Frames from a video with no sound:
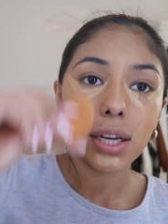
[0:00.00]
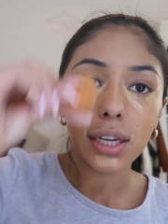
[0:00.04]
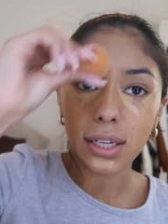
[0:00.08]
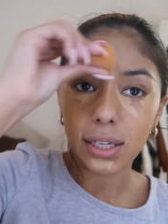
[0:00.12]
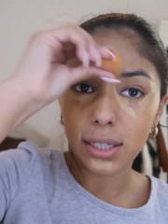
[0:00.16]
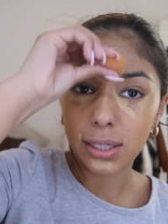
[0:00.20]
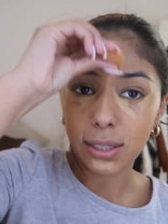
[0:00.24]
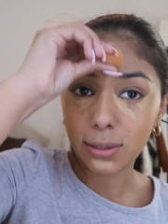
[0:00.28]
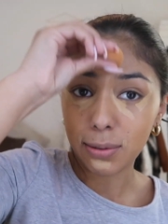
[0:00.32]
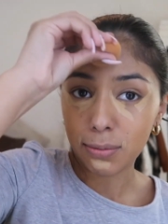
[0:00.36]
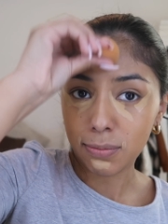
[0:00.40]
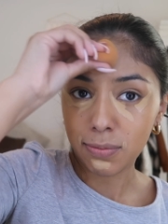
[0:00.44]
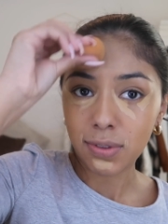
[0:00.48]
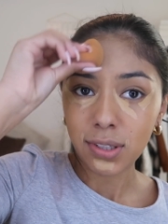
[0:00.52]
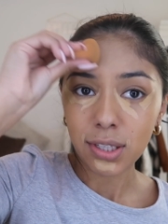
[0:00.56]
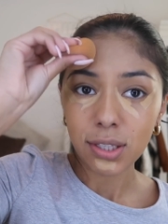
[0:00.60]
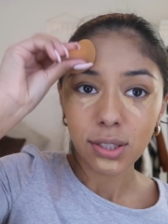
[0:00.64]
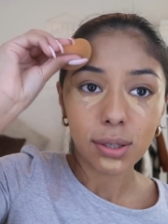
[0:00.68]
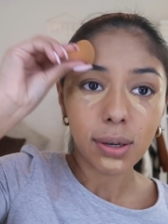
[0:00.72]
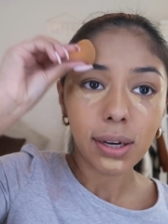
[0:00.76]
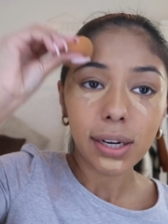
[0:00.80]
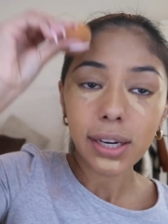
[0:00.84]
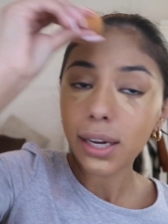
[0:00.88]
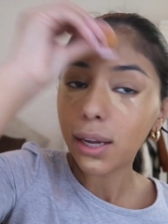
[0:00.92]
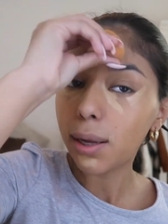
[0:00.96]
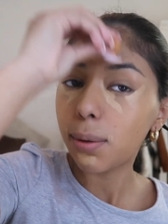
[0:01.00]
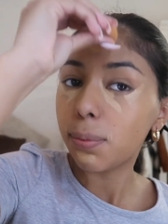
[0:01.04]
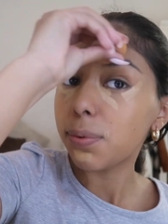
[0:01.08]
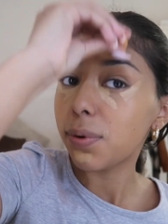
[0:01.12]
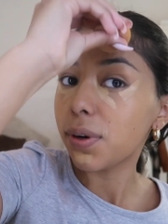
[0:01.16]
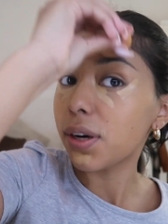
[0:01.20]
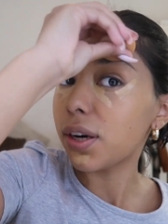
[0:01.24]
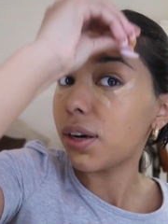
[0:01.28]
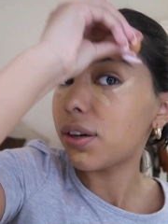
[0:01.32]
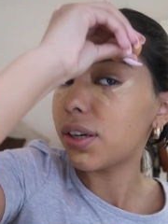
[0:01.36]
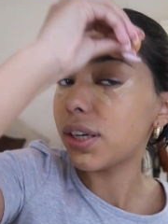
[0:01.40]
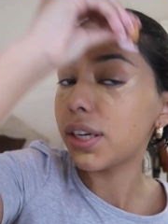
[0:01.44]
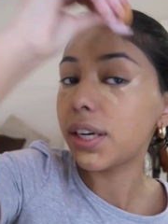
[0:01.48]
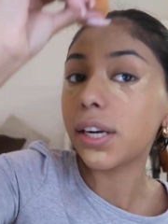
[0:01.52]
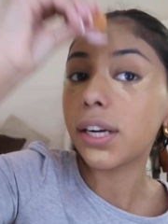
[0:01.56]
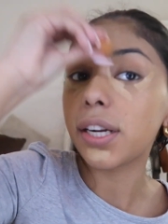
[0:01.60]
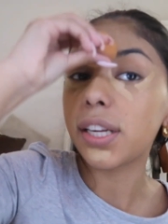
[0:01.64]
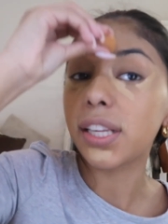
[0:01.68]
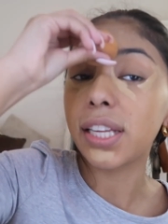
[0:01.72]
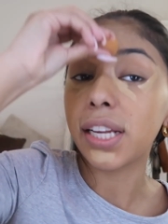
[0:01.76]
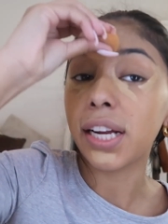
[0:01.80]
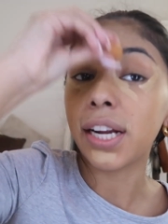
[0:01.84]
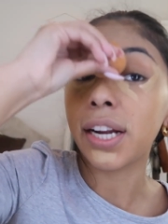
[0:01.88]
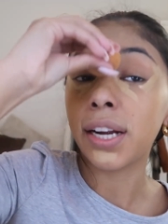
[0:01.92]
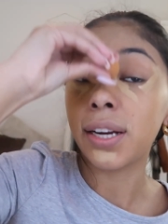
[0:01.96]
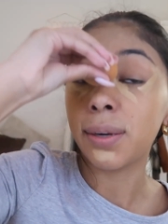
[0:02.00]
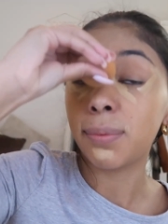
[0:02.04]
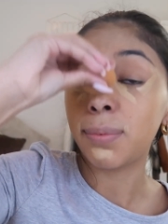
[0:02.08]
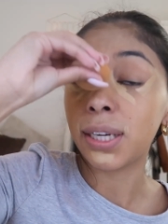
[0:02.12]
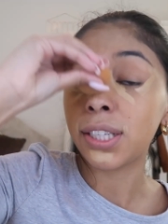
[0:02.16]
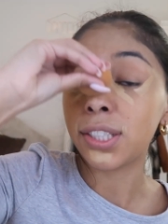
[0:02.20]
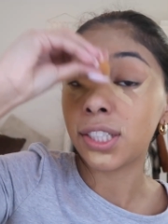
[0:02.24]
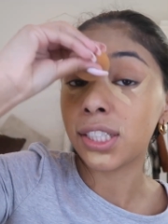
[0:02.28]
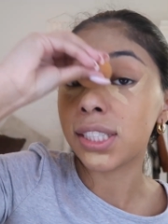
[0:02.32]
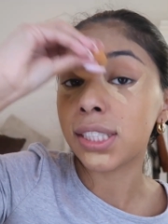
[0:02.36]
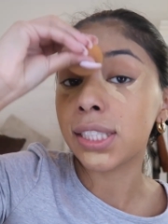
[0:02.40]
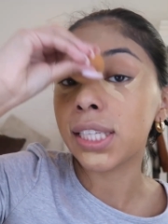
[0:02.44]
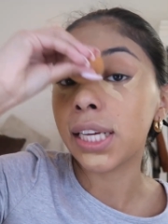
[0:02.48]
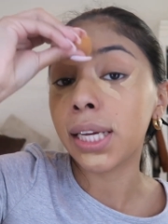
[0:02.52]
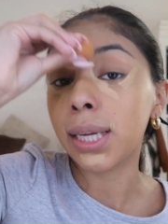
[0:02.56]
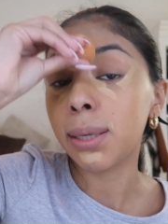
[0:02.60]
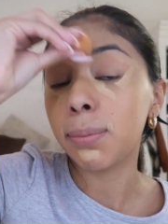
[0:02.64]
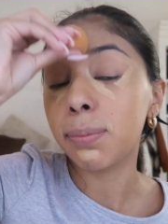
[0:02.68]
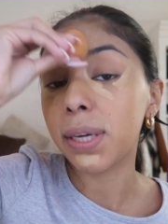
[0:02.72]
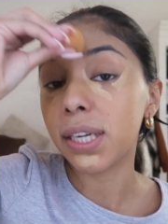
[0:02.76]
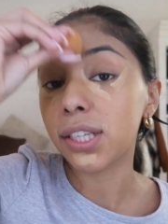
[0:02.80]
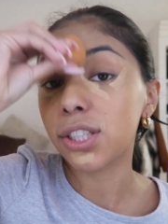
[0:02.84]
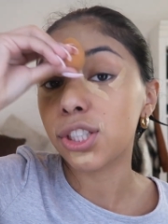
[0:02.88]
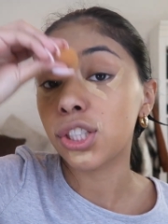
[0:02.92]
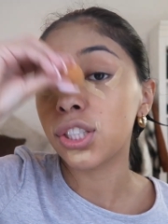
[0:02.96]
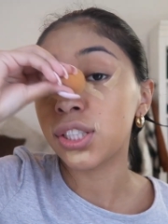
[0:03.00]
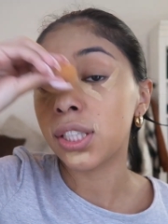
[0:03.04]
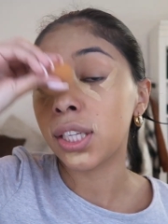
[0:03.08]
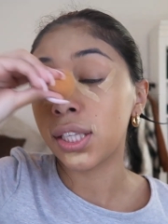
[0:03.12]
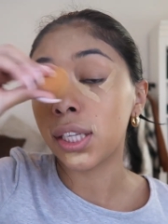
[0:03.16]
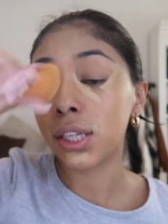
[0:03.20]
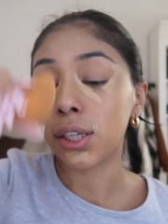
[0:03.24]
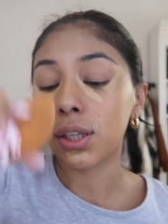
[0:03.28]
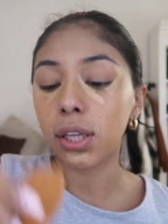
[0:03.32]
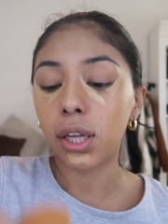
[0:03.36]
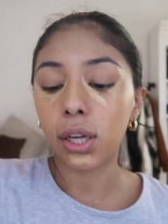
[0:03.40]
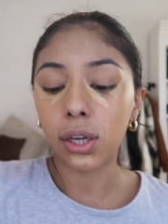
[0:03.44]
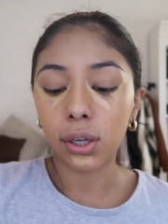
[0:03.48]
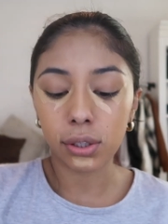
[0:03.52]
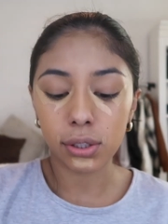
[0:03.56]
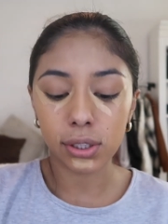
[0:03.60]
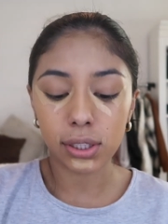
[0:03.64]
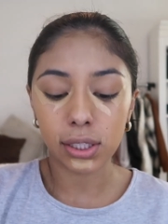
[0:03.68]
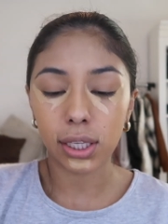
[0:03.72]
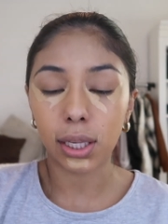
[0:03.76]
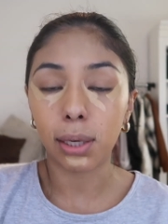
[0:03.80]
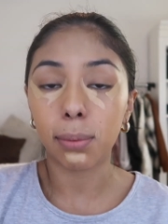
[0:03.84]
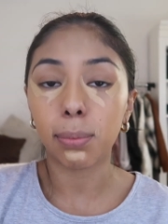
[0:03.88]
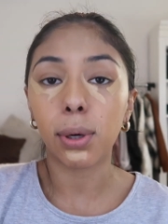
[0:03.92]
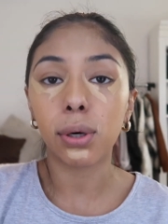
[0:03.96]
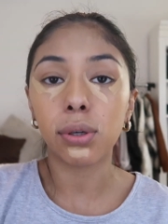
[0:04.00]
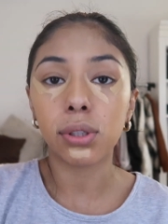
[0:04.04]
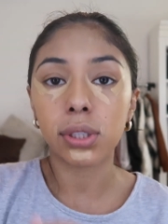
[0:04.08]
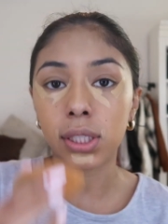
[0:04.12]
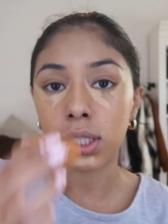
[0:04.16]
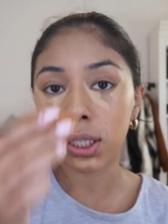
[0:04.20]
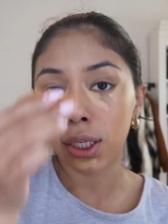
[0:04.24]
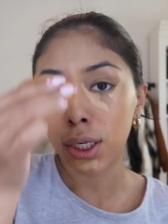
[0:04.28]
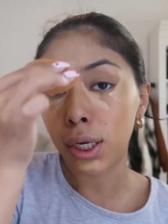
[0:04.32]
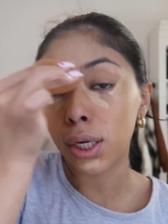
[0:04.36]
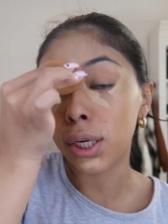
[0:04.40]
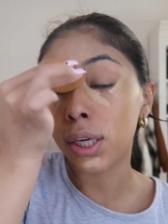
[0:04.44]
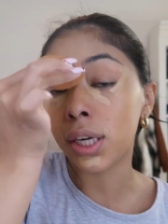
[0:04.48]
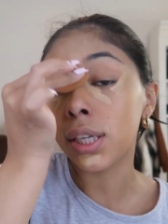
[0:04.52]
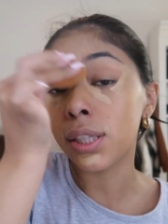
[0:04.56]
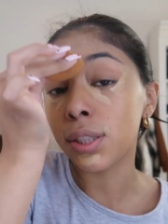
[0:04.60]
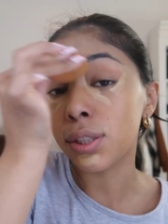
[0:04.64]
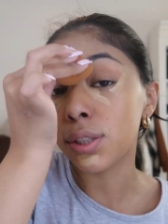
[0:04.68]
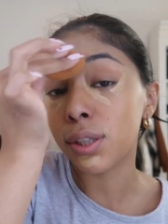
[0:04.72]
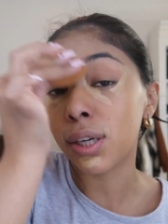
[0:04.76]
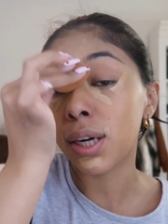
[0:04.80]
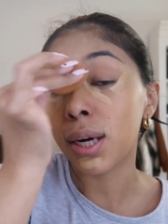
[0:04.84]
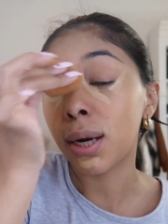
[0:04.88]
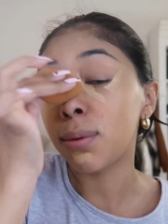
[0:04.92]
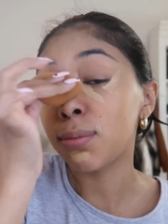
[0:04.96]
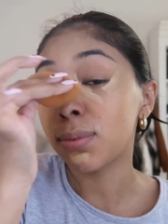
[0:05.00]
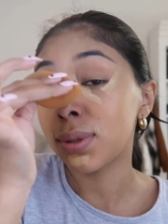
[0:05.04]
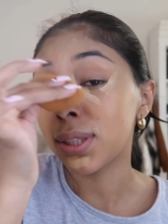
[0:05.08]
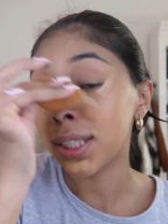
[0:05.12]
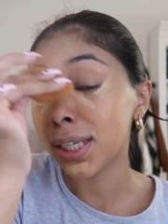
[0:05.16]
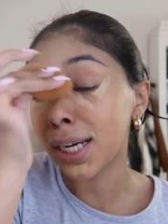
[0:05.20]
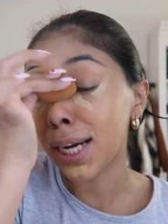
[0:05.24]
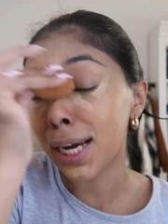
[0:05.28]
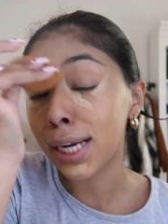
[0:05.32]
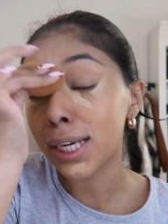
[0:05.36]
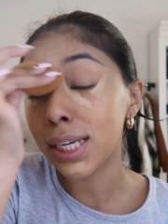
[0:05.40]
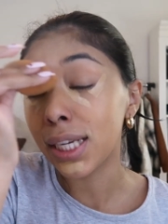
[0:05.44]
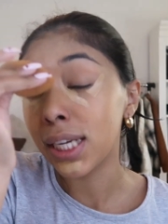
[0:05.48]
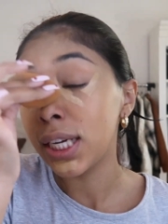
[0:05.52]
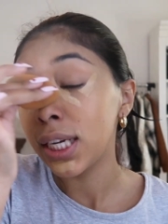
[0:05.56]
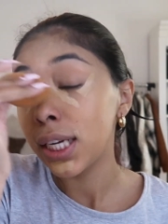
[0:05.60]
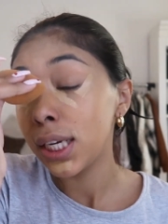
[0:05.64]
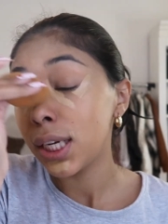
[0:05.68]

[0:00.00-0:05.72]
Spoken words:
So I help her out here and there by just taking pictures in the clothes and then posting it on Instagram to get